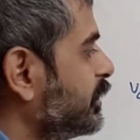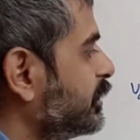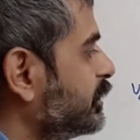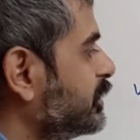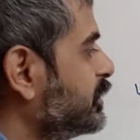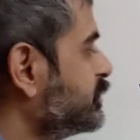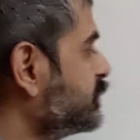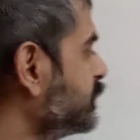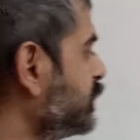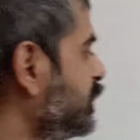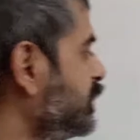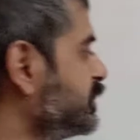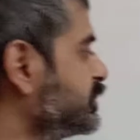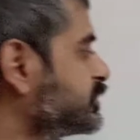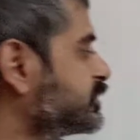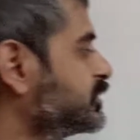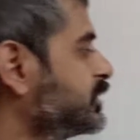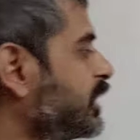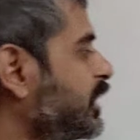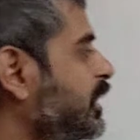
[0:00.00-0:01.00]
This
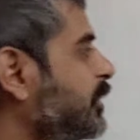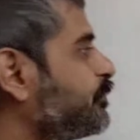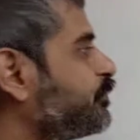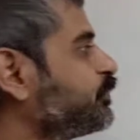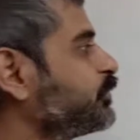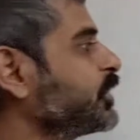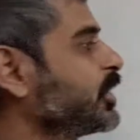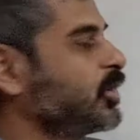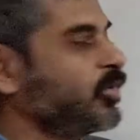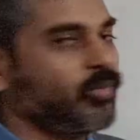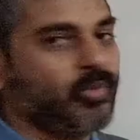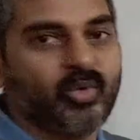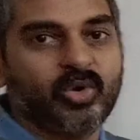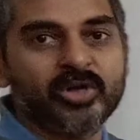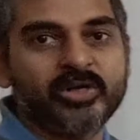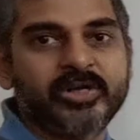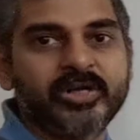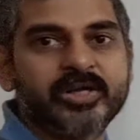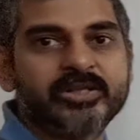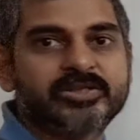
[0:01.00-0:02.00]
is the
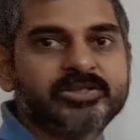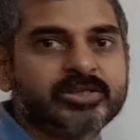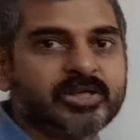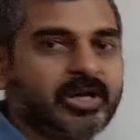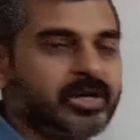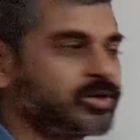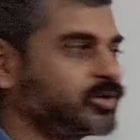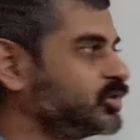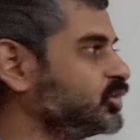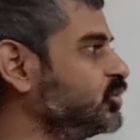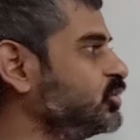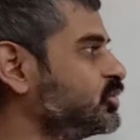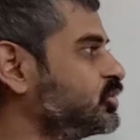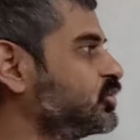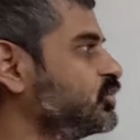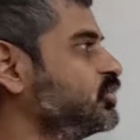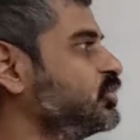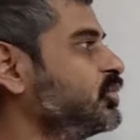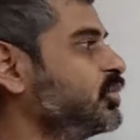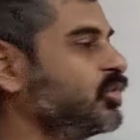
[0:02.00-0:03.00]
voltage due
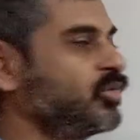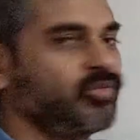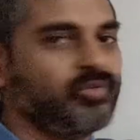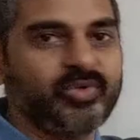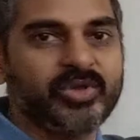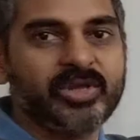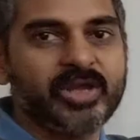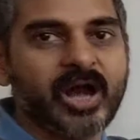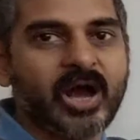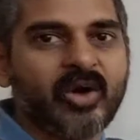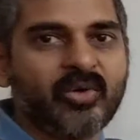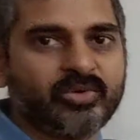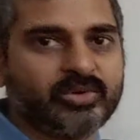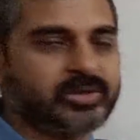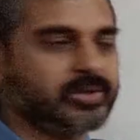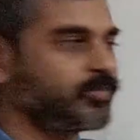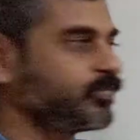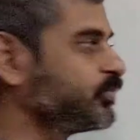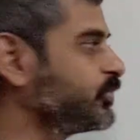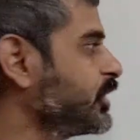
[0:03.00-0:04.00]
to V out.
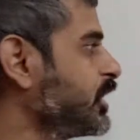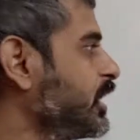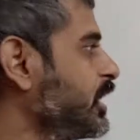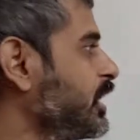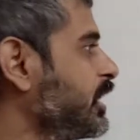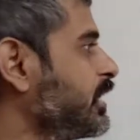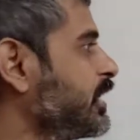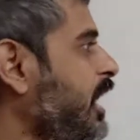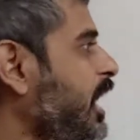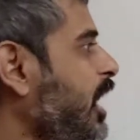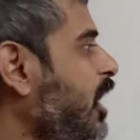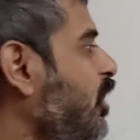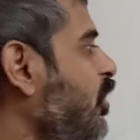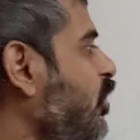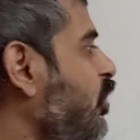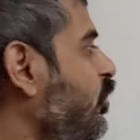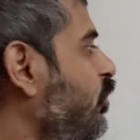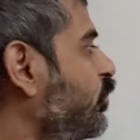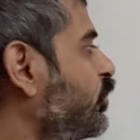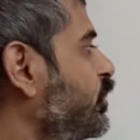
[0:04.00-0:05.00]

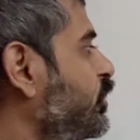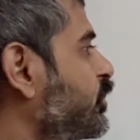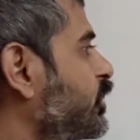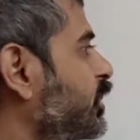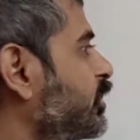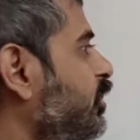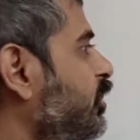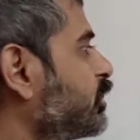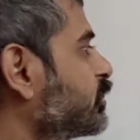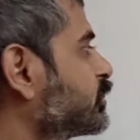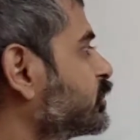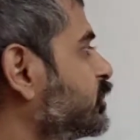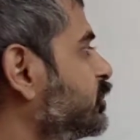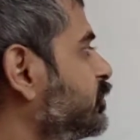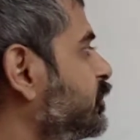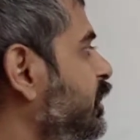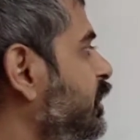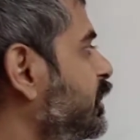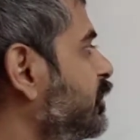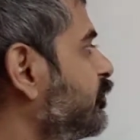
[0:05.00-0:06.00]
Now we can also
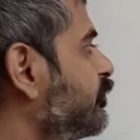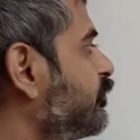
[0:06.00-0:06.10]
similarly